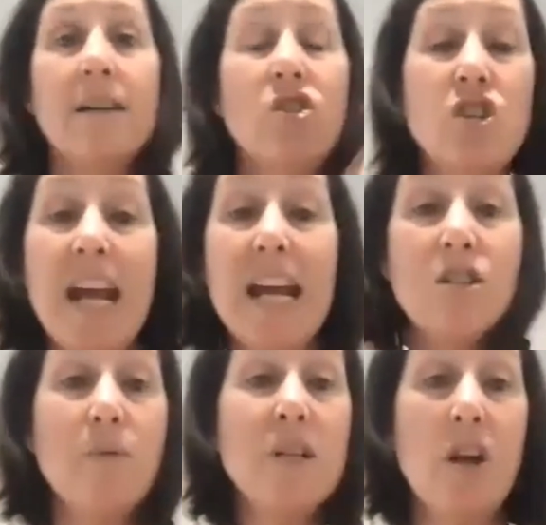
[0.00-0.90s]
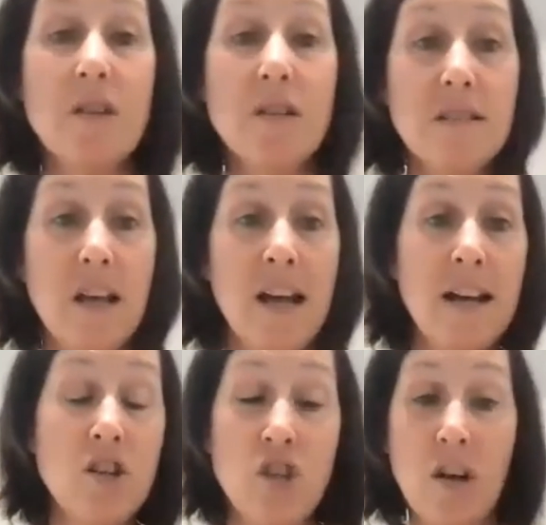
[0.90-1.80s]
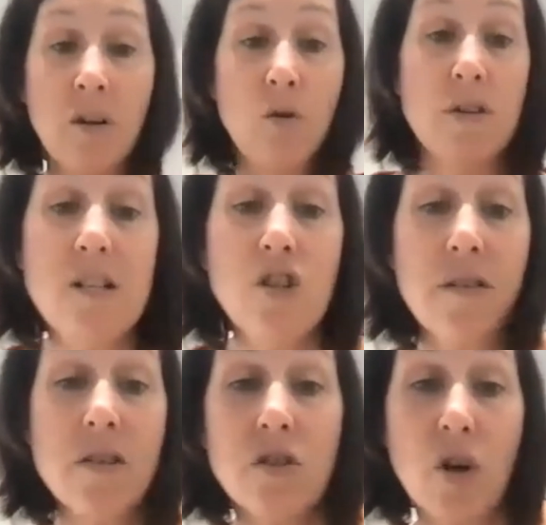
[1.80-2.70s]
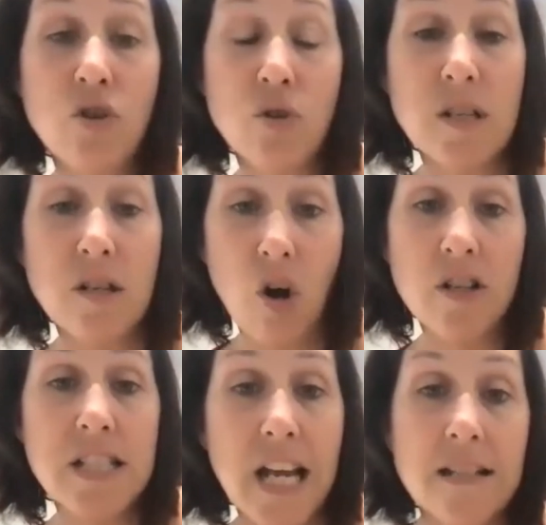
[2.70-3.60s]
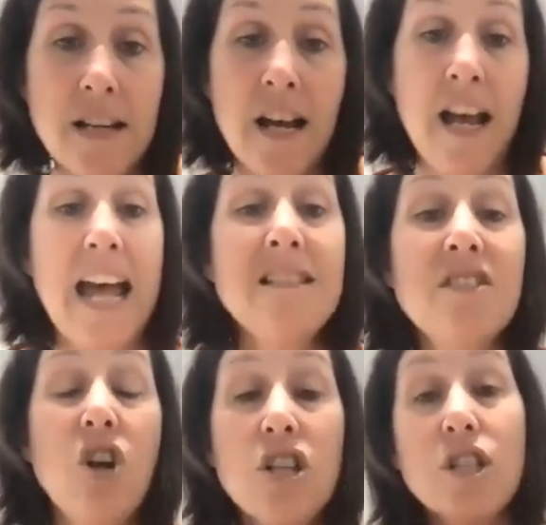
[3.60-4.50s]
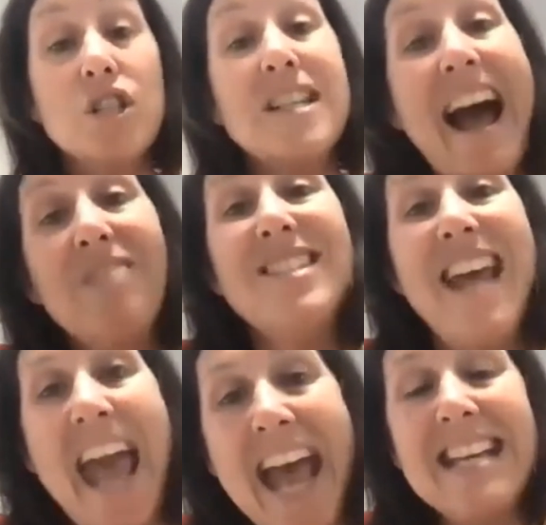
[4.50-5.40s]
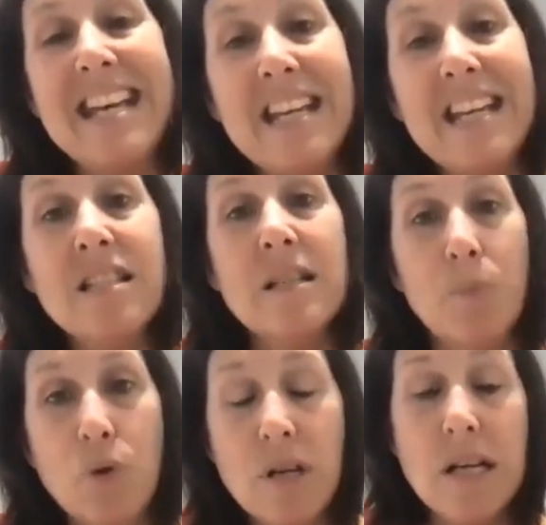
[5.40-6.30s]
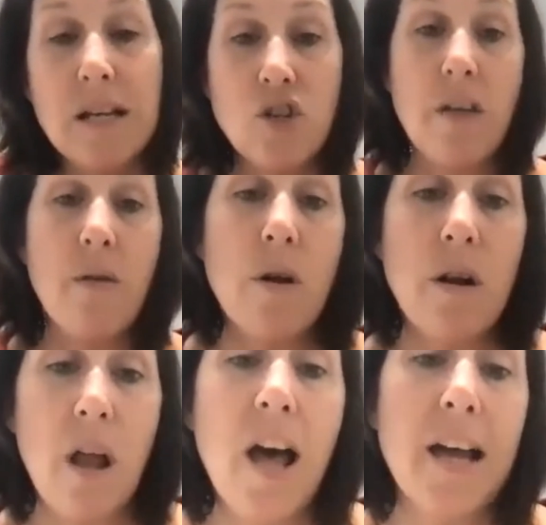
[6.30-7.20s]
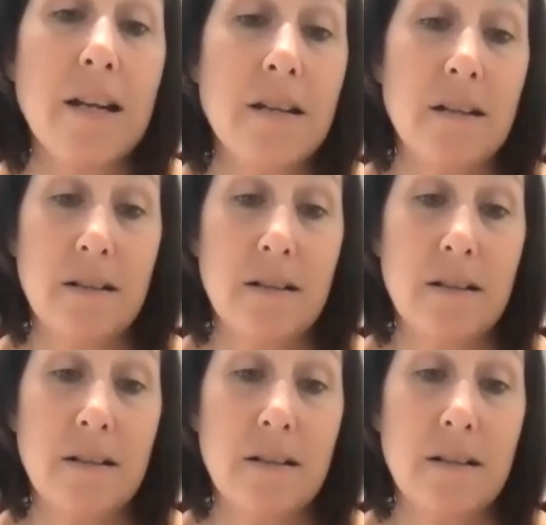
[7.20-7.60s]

Share across each other's socials and content, and start now tagging and spruiking each other online.